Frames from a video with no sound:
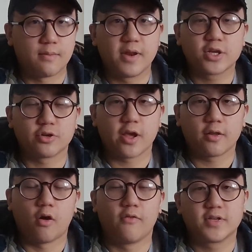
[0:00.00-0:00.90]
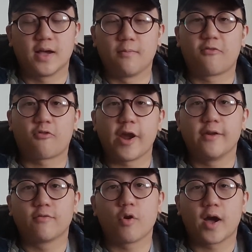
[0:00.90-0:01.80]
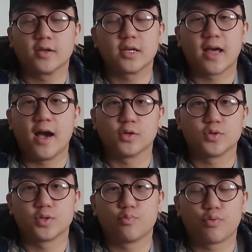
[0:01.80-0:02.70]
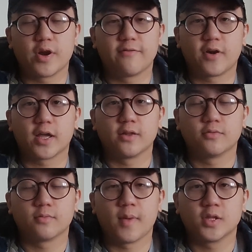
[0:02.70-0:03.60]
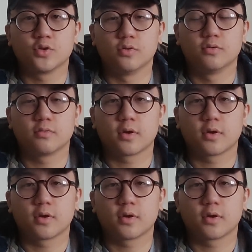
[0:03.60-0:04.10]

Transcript: I'm afraid of going outside the house, which is pretty fucking mental.